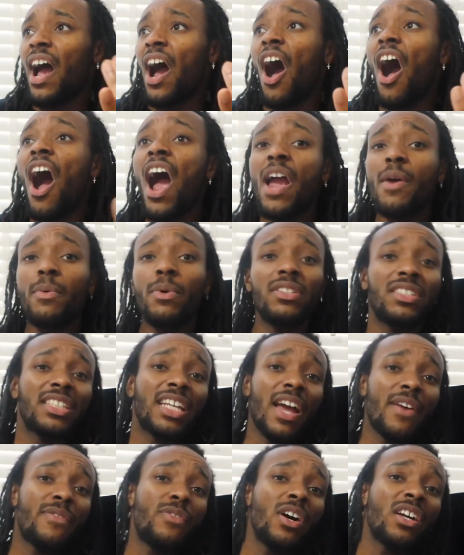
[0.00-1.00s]
I wanted to
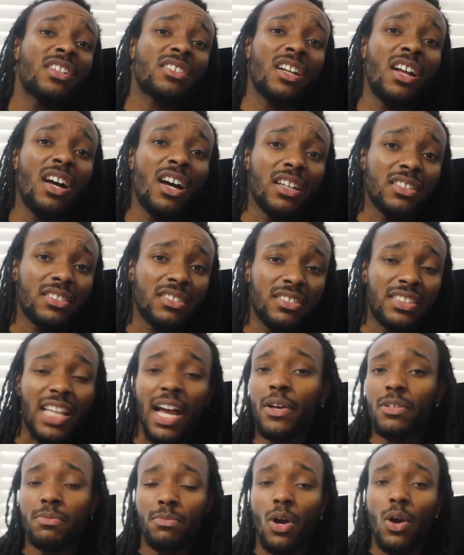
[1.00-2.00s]
get a first class.
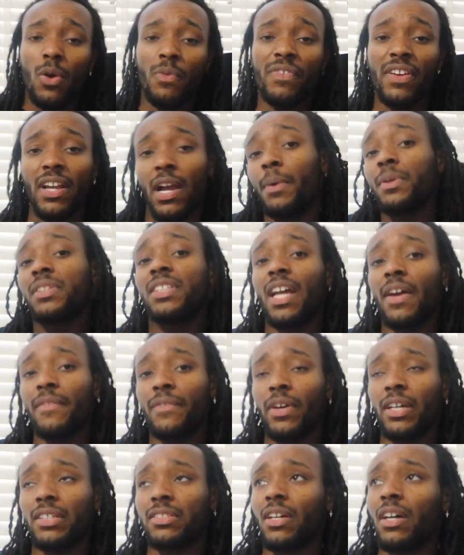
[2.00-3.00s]
That was my whole thing. I wanted to get a
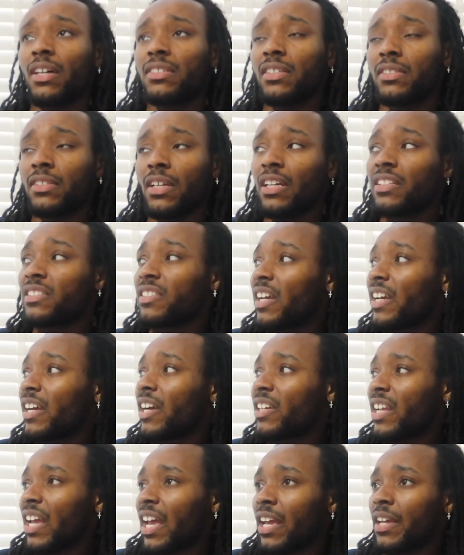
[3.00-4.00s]
first class, and I was like,
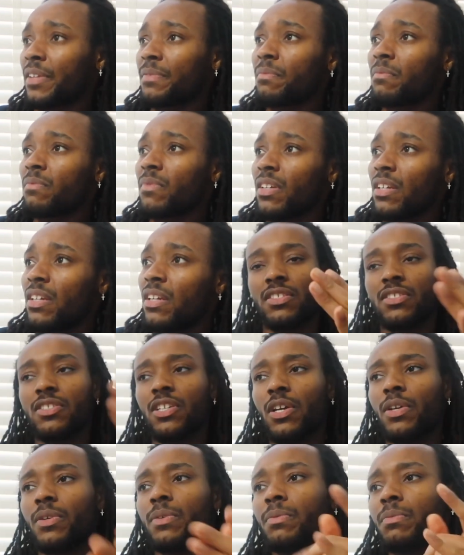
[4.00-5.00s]
okay.
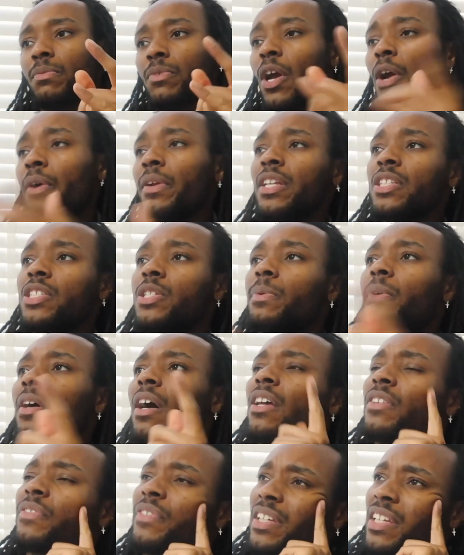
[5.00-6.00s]
So going into it, I
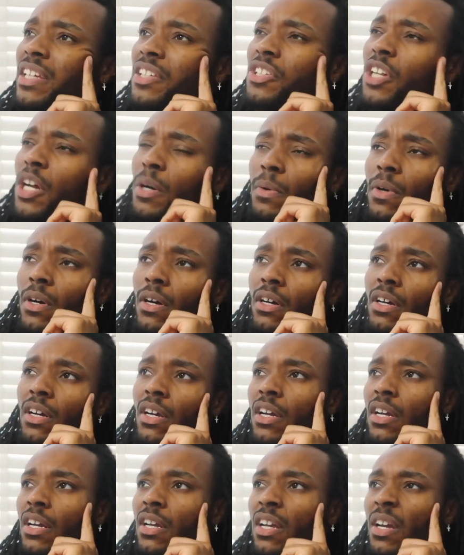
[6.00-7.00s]
was thinking, you know what?
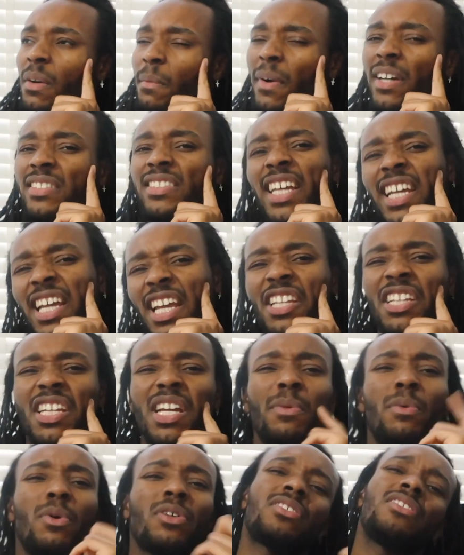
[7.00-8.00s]
My second
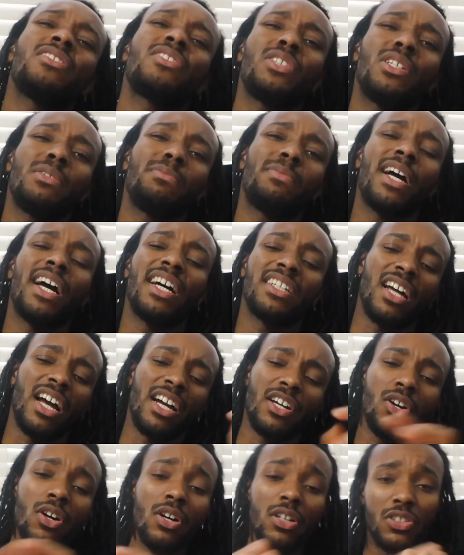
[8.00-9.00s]
year wasn't too bad.
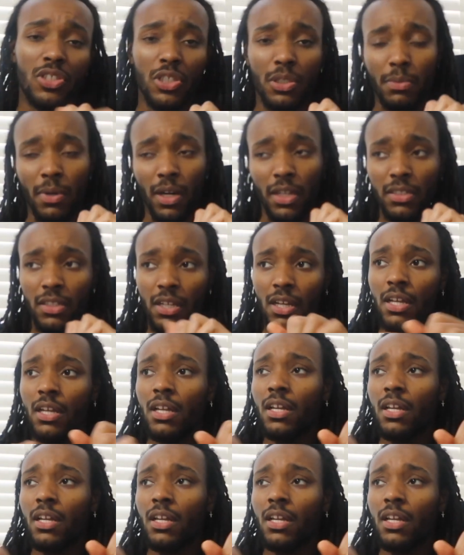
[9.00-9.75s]
I got a 2-1.